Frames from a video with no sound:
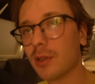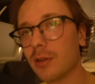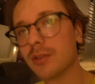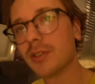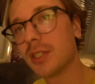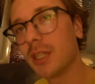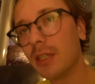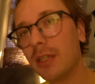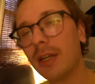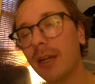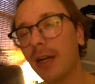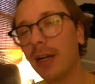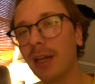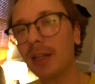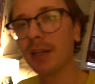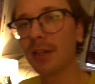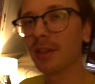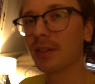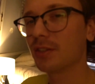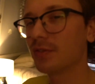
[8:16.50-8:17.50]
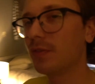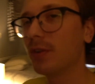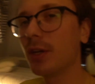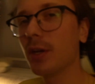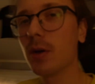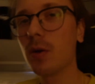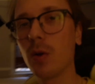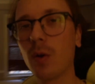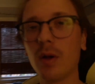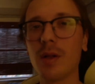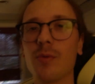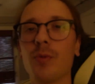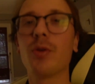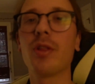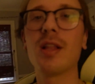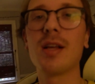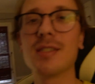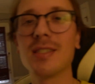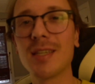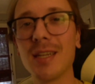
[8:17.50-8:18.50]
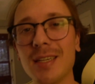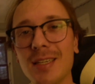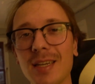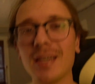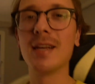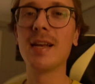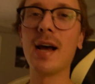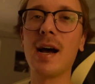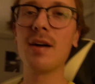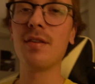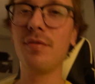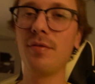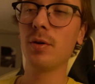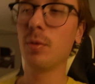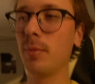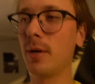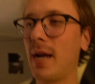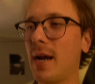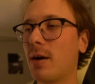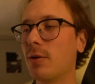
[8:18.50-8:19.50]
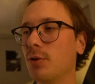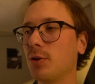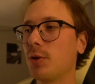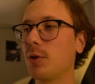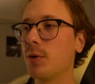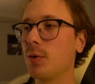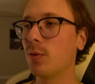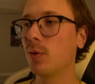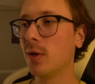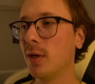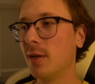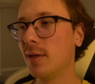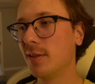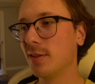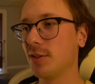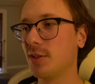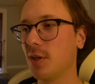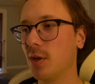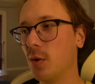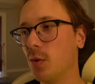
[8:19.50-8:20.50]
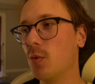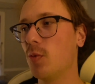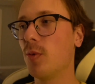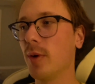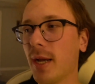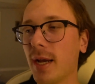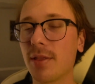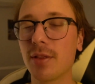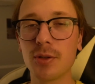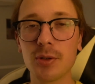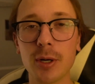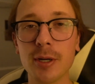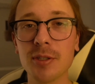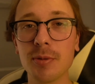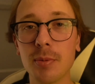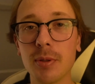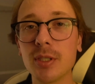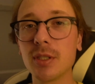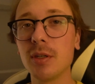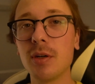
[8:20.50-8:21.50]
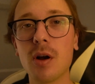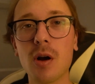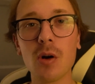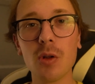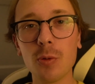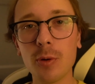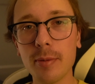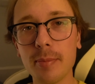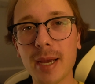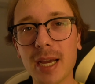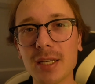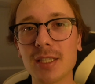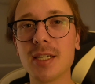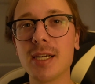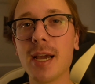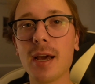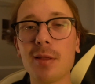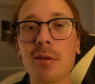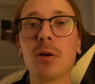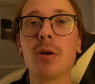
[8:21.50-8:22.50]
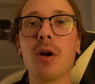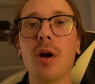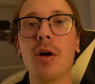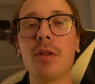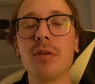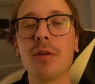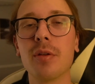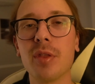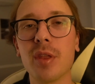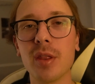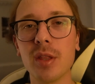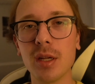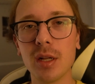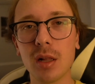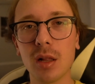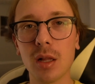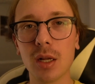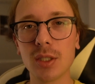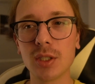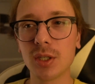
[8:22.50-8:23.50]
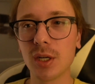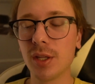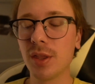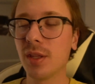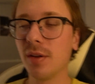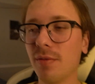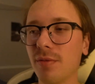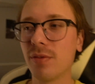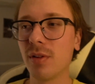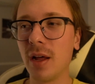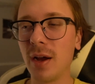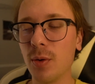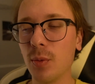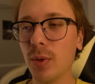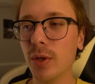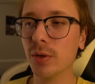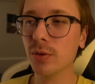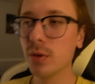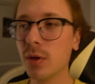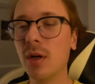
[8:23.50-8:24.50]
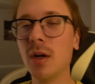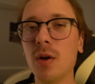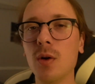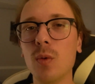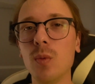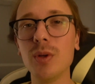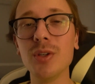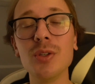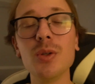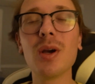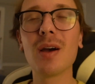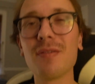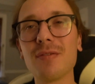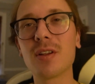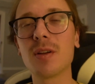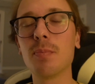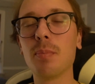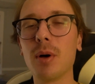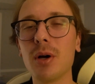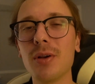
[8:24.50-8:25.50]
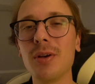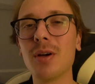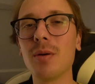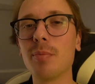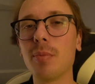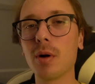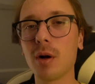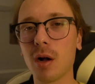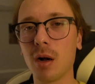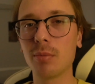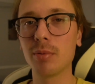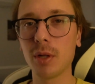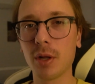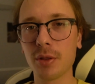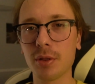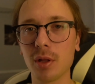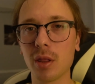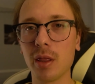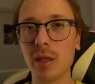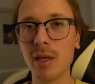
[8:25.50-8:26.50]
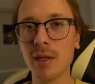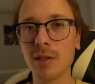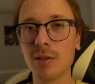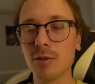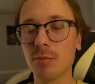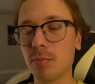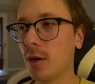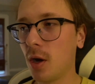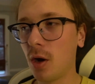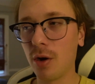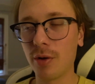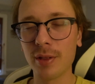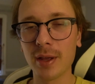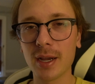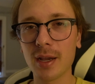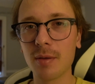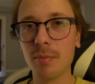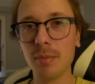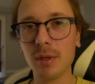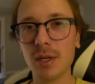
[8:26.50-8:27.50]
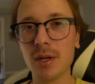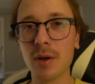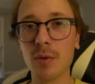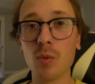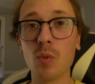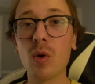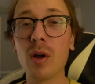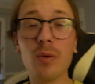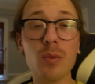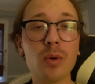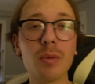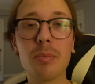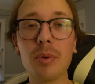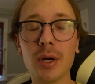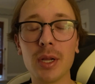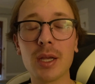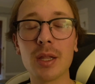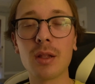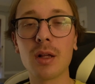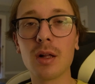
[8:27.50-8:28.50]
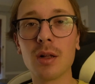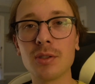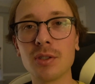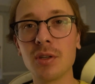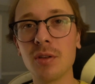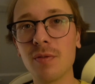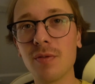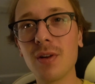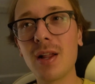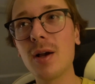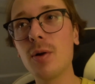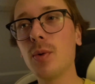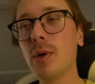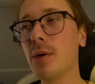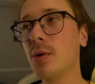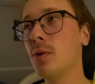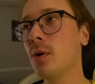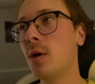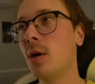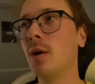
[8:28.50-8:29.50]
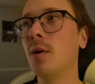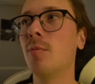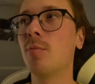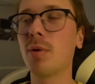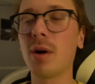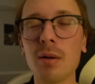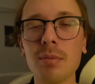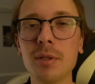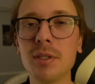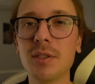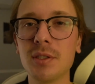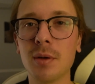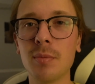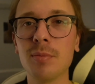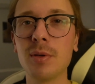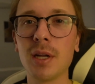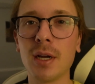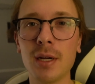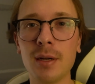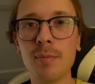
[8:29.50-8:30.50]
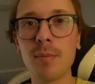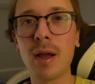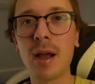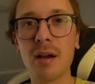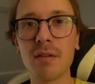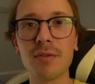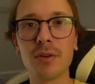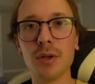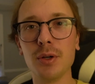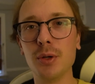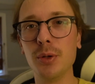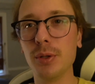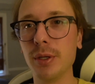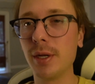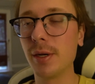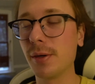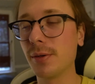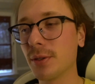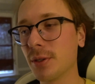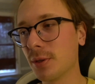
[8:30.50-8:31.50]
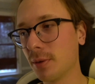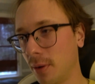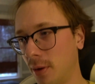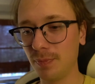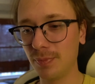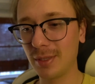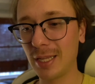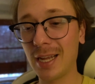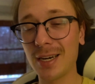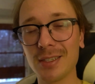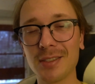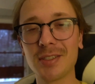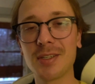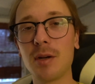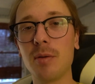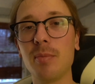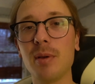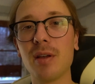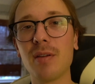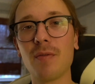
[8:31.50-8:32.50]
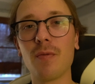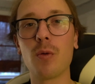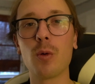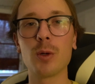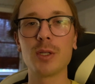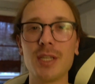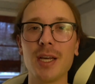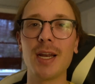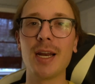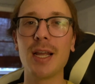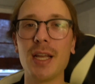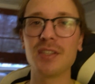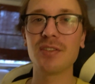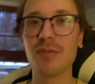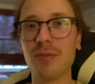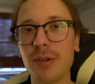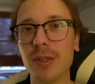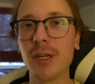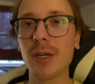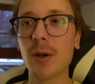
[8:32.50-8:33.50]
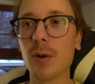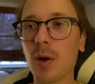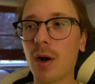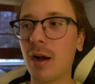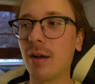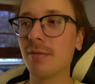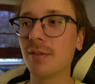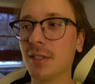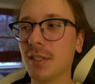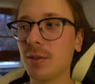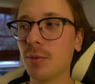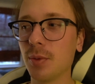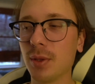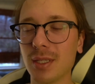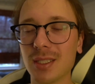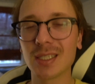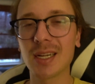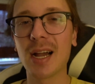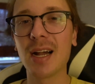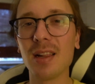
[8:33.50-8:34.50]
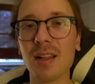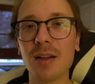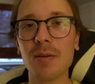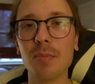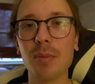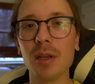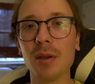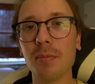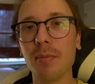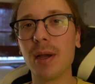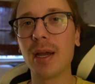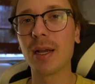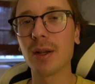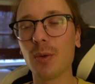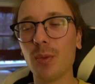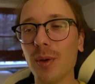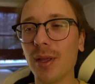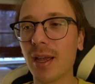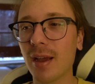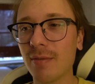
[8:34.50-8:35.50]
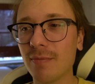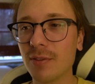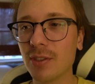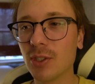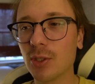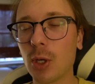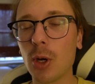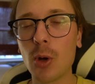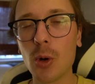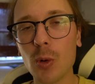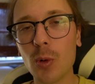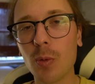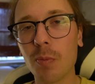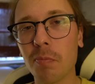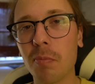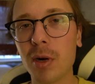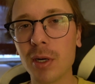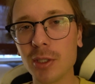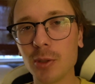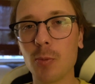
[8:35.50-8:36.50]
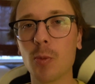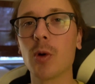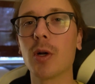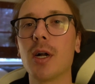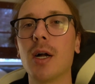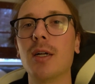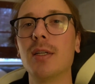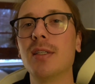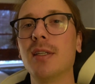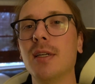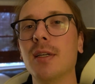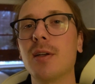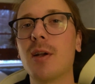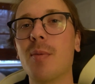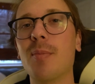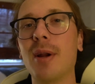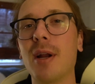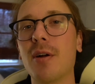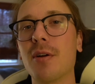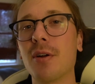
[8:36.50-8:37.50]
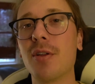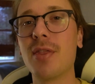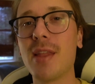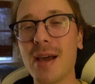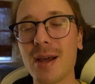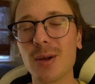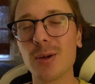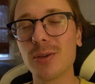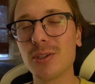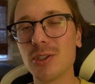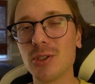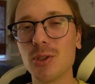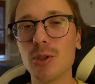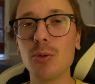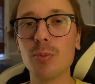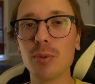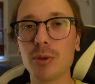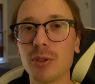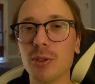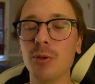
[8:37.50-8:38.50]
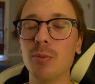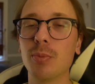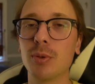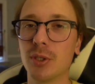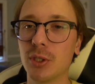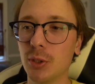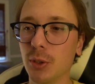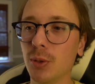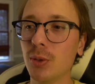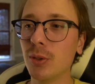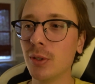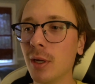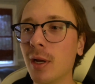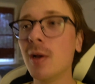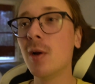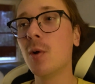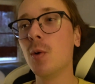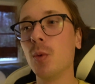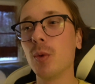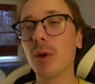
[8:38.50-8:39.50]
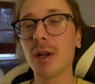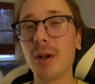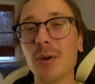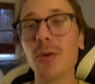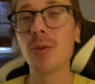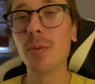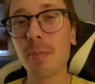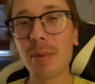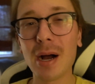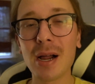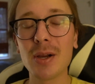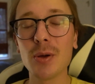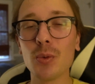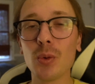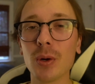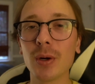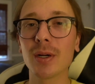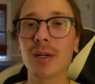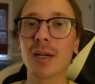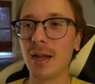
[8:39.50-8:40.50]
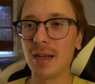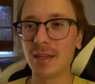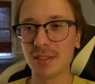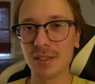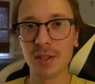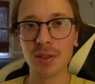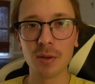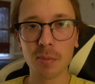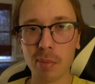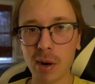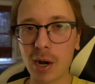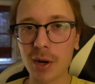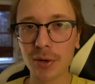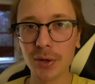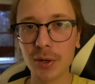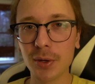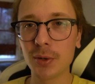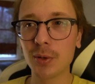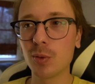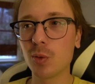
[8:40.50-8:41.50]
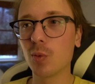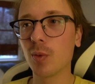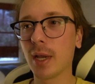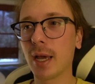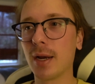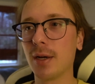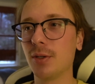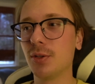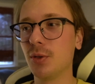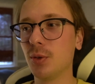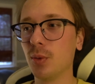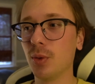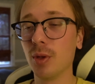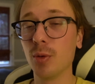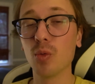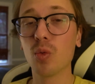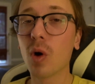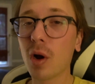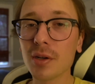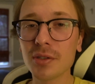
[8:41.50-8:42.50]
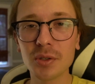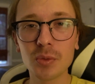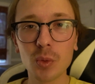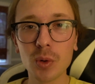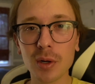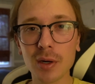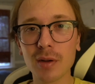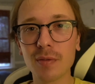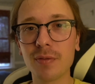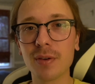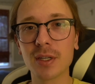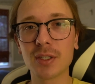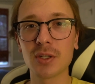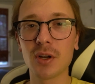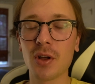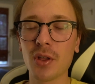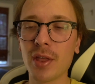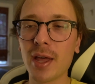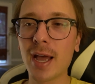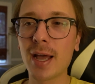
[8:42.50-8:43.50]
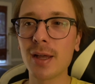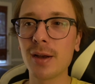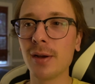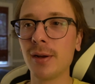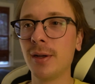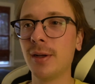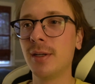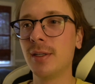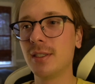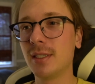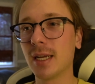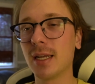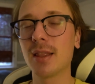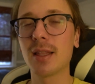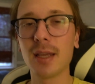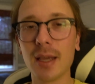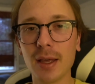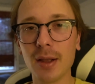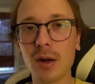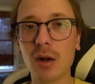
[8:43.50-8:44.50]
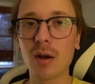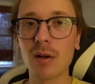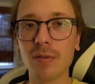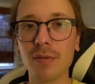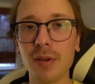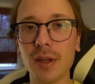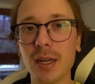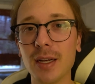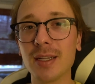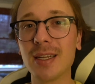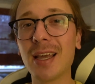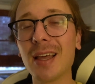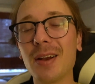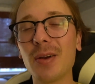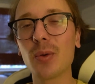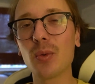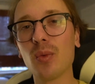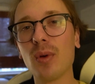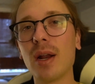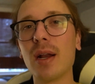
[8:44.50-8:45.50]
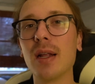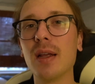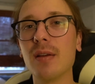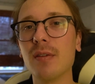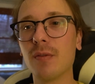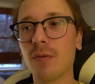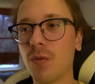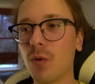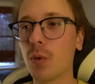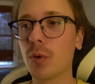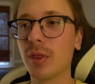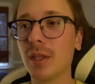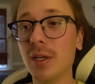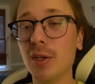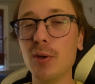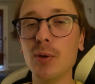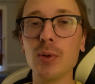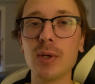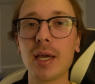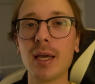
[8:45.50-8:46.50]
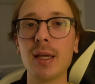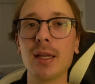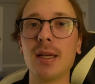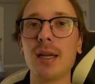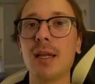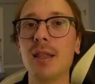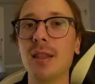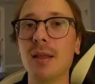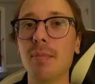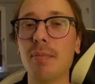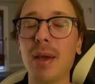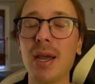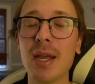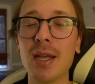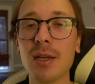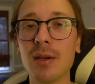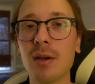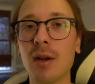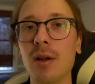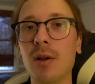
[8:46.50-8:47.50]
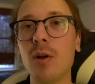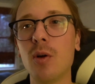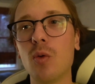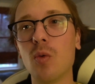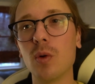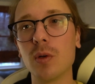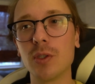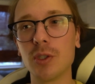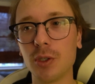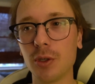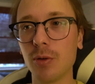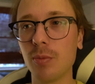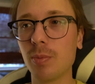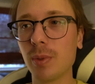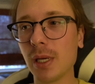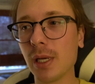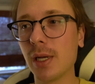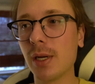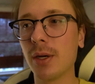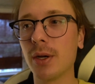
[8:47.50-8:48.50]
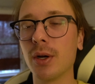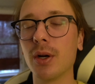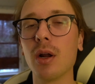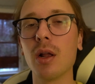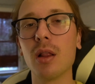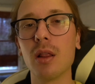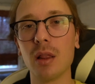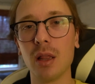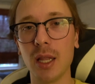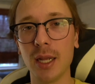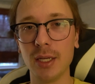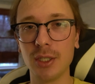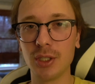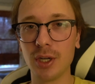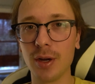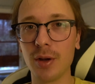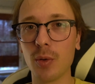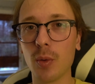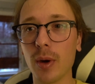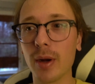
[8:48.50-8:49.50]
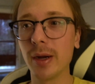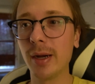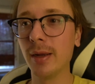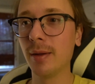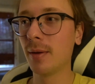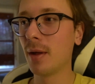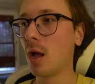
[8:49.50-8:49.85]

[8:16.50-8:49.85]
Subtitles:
I was sitting here editing this video and realized I did not film an outro. So we got the transmission all the way back together other than the clutch and the flywheel. We do have to button up a couple other things. All that can be done when we're putting in the clutch and the flywheel, probably sometime after New Year's. That is going to be it for today's video. Obviously with the Skyline being back, we have so much more content coming out on that super soon. We got to do the body work, as in the Bondo. We got to do the rust work, fix all that, take the kit off, and get it ready for the new kit in the paint, which should be here late January.